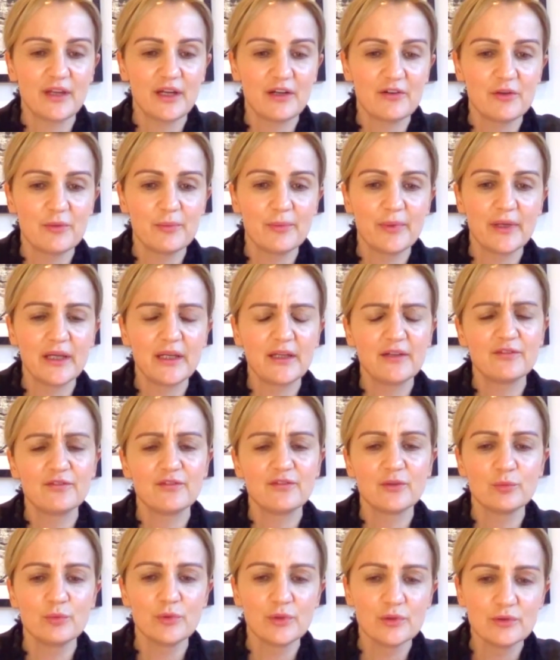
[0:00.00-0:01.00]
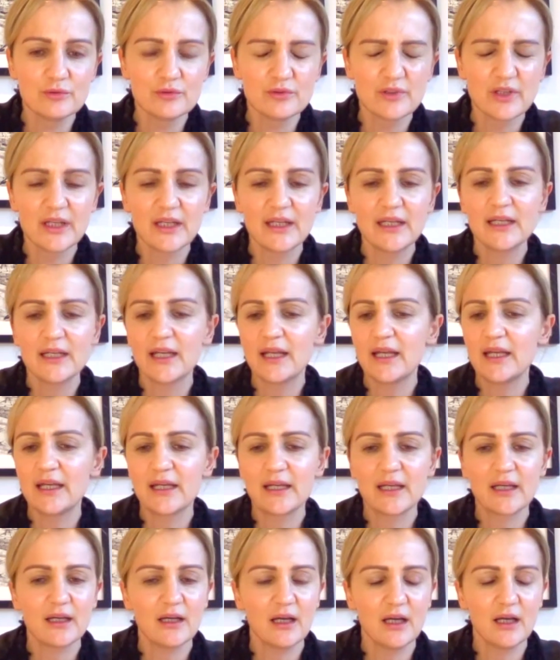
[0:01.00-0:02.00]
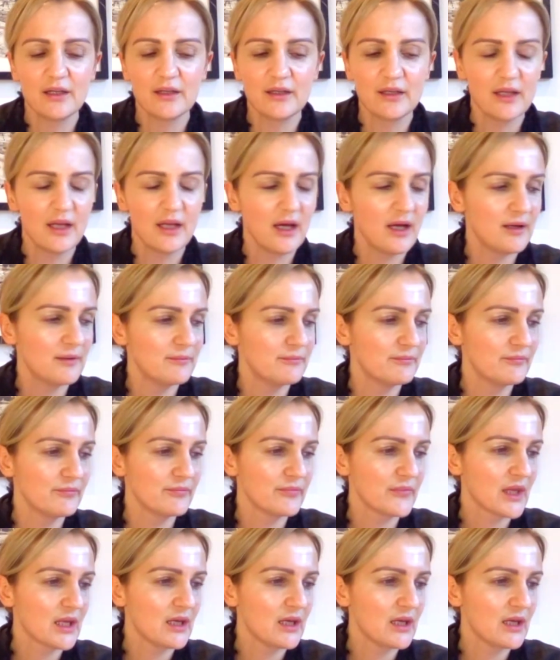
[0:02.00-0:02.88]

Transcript: therapy for wound healing and um,